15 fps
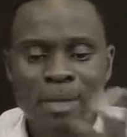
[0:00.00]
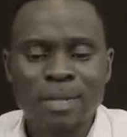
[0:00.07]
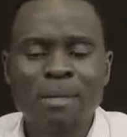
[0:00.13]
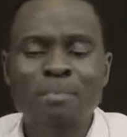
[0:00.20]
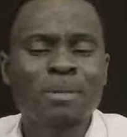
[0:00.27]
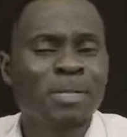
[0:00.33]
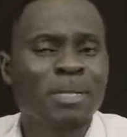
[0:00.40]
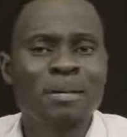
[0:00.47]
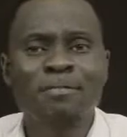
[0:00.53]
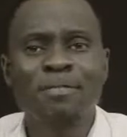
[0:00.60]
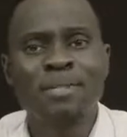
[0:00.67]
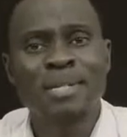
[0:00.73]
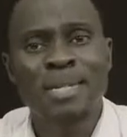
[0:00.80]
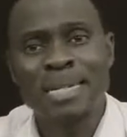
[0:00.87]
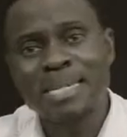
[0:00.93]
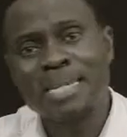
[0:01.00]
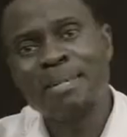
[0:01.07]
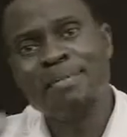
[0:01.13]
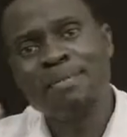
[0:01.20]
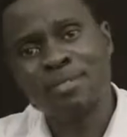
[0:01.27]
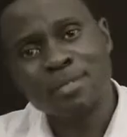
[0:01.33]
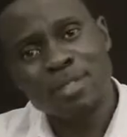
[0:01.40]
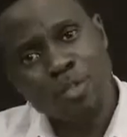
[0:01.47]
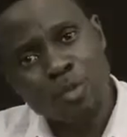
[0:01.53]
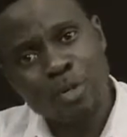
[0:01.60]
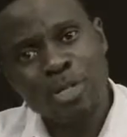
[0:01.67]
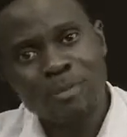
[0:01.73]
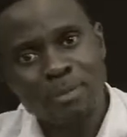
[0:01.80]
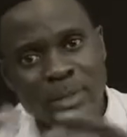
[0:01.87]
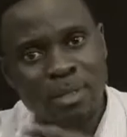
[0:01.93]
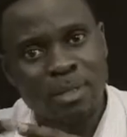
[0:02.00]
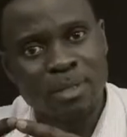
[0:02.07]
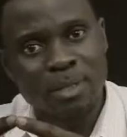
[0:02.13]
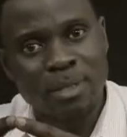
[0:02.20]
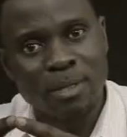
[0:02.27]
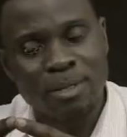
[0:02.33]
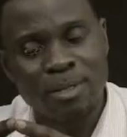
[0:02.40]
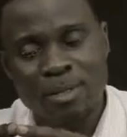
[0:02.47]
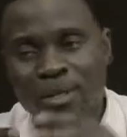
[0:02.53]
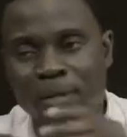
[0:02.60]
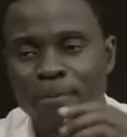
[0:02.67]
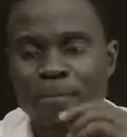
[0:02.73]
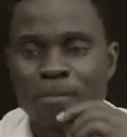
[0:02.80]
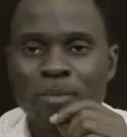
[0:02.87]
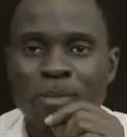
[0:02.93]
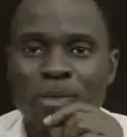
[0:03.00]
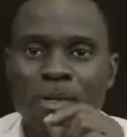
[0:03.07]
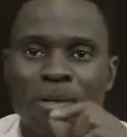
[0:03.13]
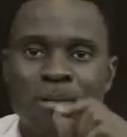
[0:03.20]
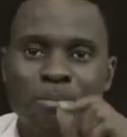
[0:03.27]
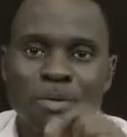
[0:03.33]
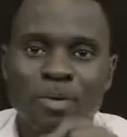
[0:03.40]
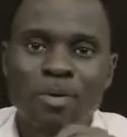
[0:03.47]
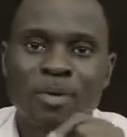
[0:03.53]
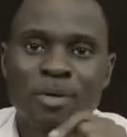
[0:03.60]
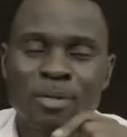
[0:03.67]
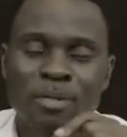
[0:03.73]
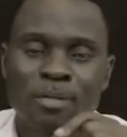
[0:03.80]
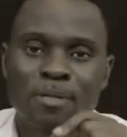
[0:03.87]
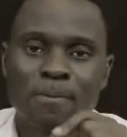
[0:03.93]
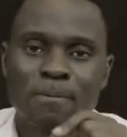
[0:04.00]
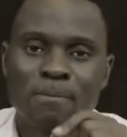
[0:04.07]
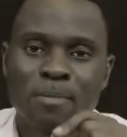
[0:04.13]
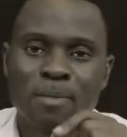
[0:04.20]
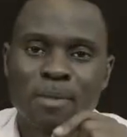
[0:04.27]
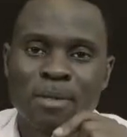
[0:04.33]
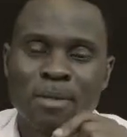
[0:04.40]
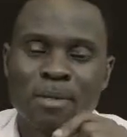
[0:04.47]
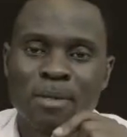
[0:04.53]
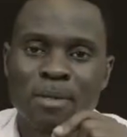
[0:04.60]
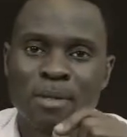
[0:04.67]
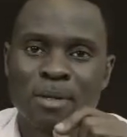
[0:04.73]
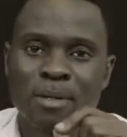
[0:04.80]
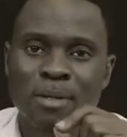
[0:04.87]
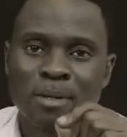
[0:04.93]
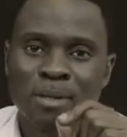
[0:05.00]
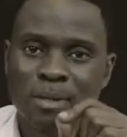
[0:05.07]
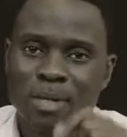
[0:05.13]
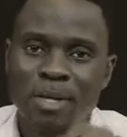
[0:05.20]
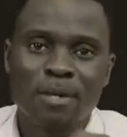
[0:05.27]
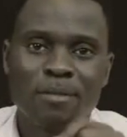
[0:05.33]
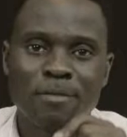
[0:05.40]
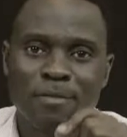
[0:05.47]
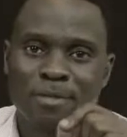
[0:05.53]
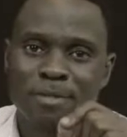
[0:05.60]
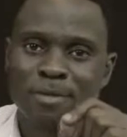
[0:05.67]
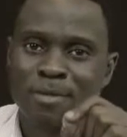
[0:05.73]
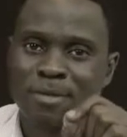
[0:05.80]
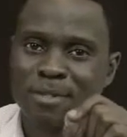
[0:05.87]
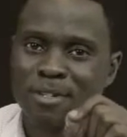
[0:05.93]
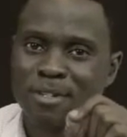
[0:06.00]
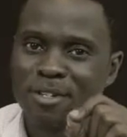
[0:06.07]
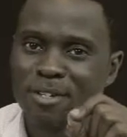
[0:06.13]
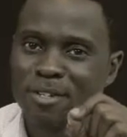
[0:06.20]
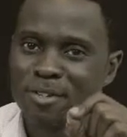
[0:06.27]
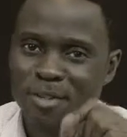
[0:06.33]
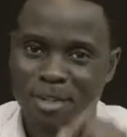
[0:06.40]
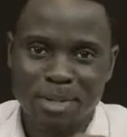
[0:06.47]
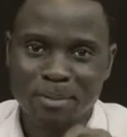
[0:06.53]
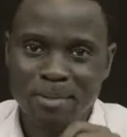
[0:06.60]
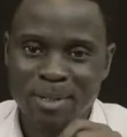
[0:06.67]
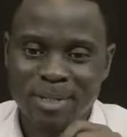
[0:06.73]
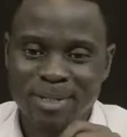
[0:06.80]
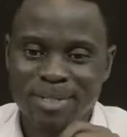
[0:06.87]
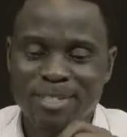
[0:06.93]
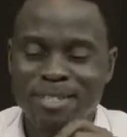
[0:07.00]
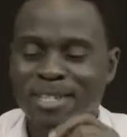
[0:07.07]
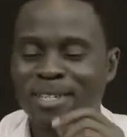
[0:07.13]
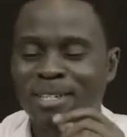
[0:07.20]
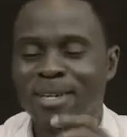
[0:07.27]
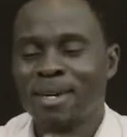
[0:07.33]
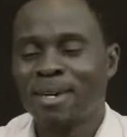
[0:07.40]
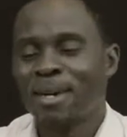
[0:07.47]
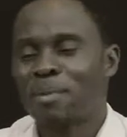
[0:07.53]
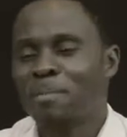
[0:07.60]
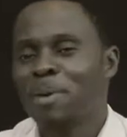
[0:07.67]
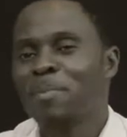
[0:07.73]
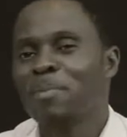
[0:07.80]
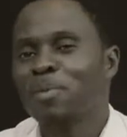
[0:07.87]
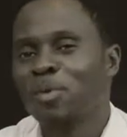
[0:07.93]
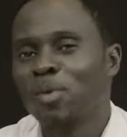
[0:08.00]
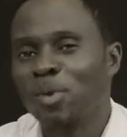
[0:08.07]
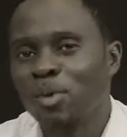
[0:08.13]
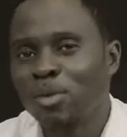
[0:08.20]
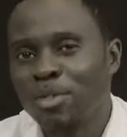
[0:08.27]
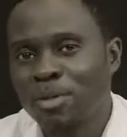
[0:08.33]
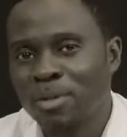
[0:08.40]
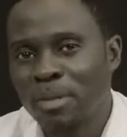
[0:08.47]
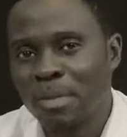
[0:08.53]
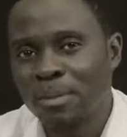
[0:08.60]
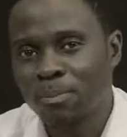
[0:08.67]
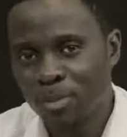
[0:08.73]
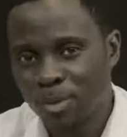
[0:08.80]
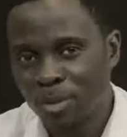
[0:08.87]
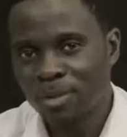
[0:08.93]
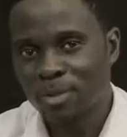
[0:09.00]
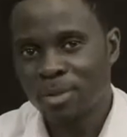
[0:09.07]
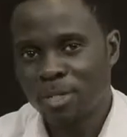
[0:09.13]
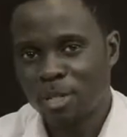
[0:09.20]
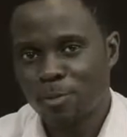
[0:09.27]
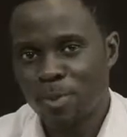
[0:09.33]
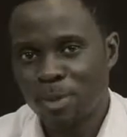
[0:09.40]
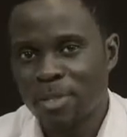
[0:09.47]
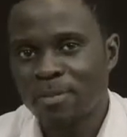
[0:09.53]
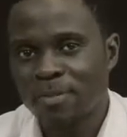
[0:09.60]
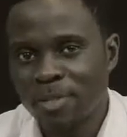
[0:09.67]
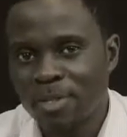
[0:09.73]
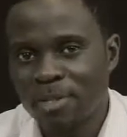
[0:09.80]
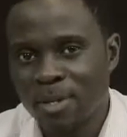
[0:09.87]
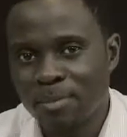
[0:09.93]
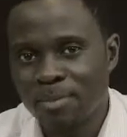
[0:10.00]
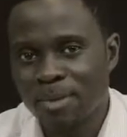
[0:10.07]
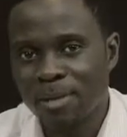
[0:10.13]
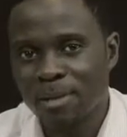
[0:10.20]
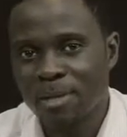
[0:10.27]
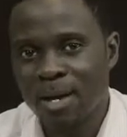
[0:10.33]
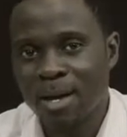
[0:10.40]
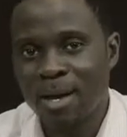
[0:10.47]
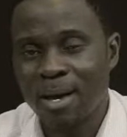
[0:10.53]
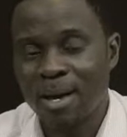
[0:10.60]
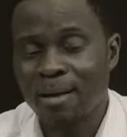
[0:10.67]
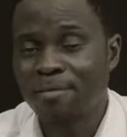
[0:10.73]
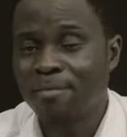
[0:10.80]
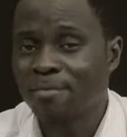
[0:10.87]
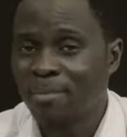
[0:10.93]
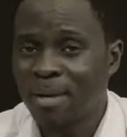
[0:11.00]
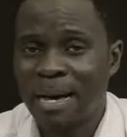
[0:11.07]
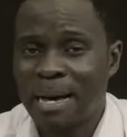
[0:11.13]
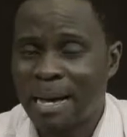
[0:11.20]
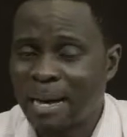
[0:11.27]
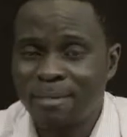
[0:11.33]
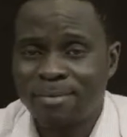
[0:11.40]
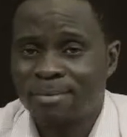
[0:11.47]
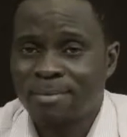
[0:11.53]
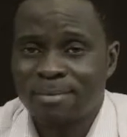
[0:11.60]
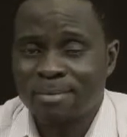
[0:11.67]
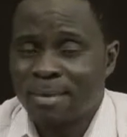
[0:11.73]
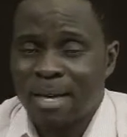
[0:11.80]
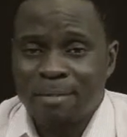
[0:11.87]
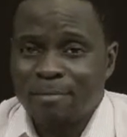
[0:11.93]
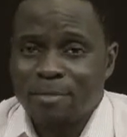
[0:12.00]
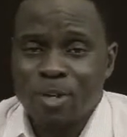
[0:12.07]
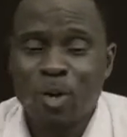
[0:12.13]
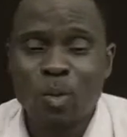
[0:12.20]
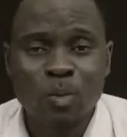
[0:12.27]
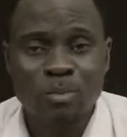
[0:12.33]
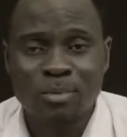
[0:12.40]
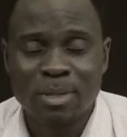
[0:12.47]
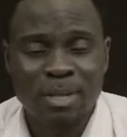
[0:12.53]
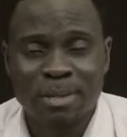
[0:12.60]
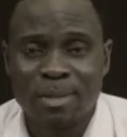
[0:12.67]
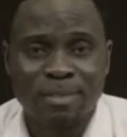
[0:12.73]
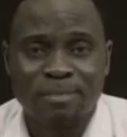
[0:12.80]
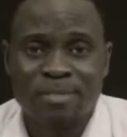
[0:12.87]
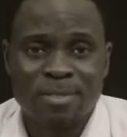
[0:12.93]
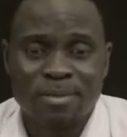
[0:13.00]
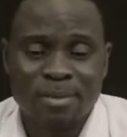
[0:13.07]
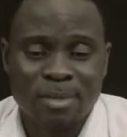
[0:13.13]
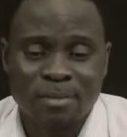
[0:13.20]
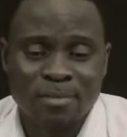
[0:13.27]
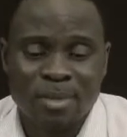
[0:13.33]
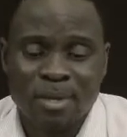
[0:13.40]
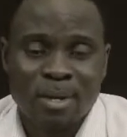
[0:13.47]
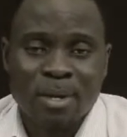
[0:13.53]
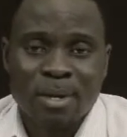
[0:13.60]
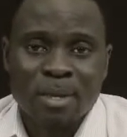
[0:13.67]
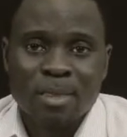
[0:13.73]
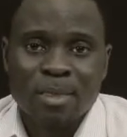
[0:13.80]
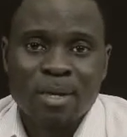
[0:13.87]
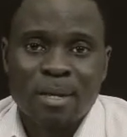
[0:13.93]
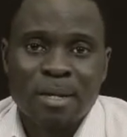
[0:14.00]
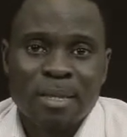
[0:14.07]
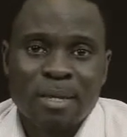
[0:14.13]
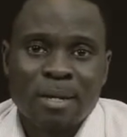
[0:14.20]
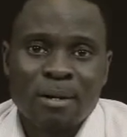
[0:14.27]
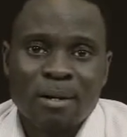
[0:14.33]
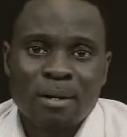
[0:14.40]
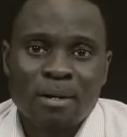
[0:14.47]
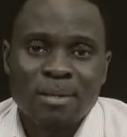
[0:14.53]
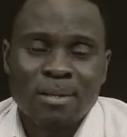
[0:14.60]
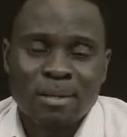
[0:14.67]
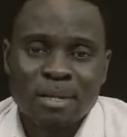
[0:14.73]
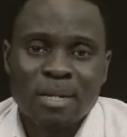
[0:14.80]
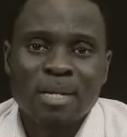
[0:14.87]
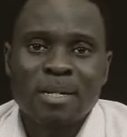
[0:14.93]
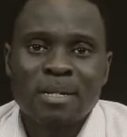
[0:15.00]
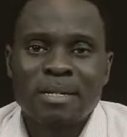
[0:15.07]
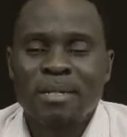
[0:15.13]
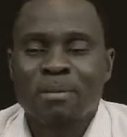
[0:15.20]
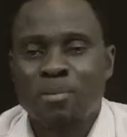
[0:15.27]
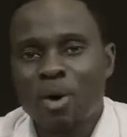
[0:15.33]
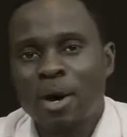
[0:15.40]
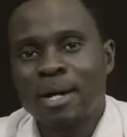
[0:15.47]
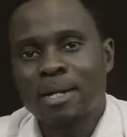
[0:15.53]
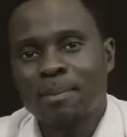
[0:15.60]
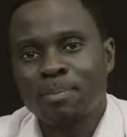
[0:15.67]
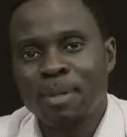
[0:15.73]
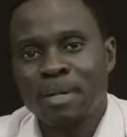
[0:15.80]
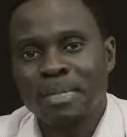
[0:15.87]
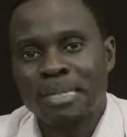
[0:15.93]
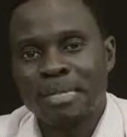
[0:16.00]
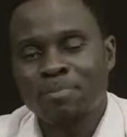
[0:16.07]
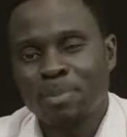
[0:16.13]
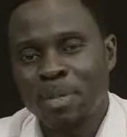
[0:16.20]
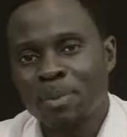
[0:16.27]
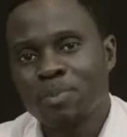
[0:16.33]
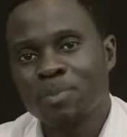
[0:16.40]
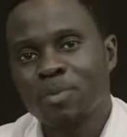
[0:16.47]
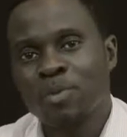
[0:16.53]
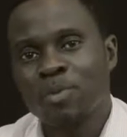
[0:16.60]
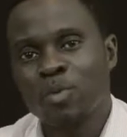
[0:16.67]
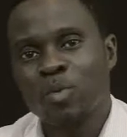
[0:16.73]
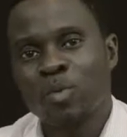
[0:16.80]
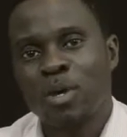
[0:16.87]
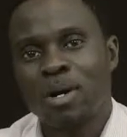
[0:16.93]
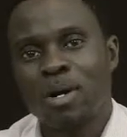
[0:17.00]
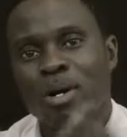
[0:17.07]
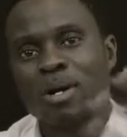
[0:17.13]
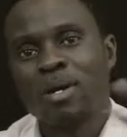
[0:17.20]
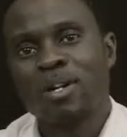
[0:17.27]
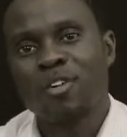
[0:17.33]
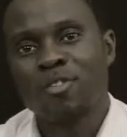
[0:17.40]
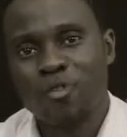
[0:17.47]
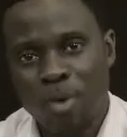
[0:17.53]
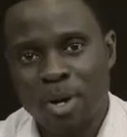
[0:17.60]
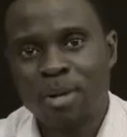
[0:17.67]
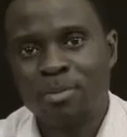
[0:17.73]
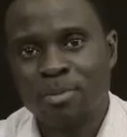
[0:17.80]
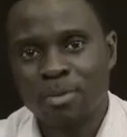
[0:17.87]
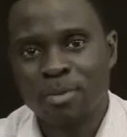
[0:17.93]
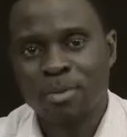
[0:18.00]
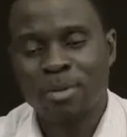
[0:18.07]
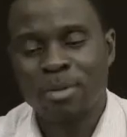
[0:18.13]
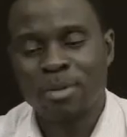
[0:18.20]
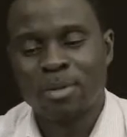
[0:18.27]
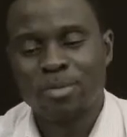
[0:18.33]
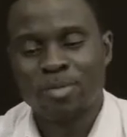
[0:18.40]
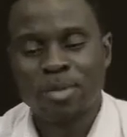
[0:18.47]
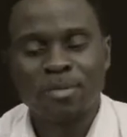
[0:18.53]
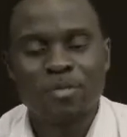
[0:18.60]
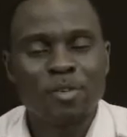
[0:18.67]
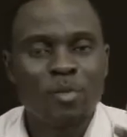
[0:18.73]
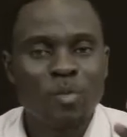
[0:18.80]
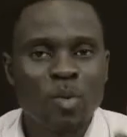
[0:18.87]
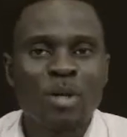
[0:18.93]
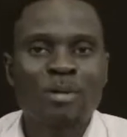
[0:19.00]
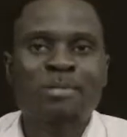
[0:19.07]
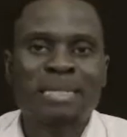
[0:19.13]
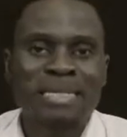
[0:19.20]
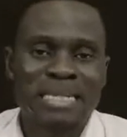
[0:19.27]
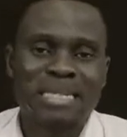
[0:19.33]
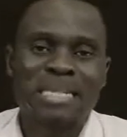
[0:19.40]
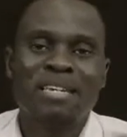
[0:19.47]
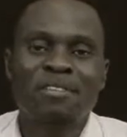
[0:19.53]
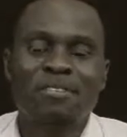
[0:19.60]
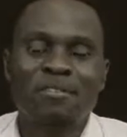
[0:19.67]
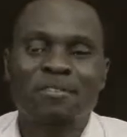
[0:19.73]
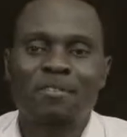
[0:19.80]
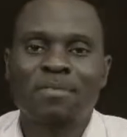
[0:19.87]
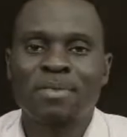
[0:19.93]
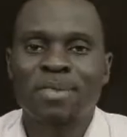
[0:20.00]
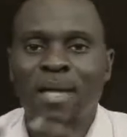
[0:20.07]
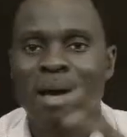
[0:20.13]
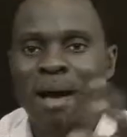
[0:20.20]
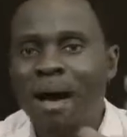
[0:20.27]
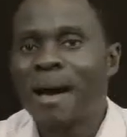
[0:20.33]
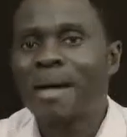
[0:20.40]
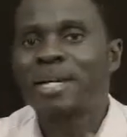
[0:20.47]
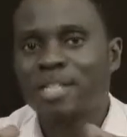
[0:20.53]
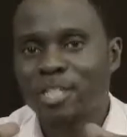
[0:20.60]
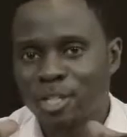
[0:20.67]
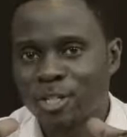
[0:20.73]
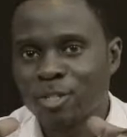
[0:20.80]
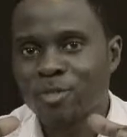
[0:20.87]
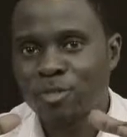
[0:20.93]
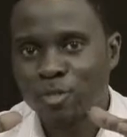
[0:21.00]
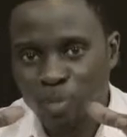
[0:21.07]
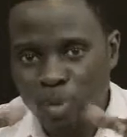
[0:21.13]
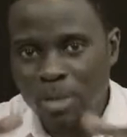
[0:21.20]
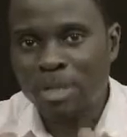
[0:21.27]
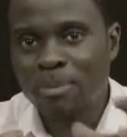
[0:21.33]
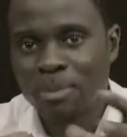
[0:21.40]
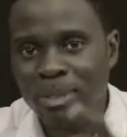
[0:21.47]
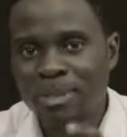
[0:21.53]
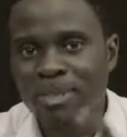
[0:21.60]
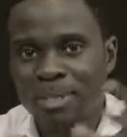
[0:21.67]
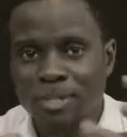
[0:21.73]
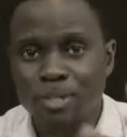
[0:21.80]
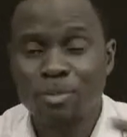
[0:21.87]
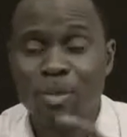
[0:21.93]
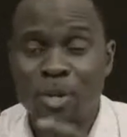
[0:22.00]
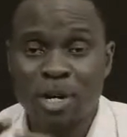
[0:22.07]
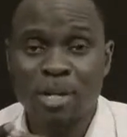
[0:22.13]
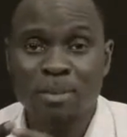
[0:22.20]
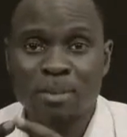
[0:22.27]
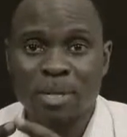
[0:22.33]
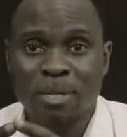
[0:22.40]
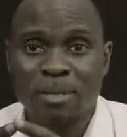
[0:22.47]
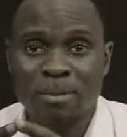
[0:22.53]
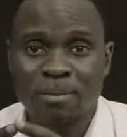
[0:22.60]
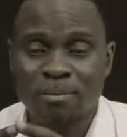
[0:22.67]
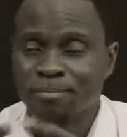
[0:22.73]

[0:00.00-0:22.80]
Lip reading: Number 11, it gives you the credibility. You see, books gives credibility. You see, people authored books on specific subject. I've known they are seen in the marketplace as people who are credible. So if you want to achieve the highest credibility in your marketplace,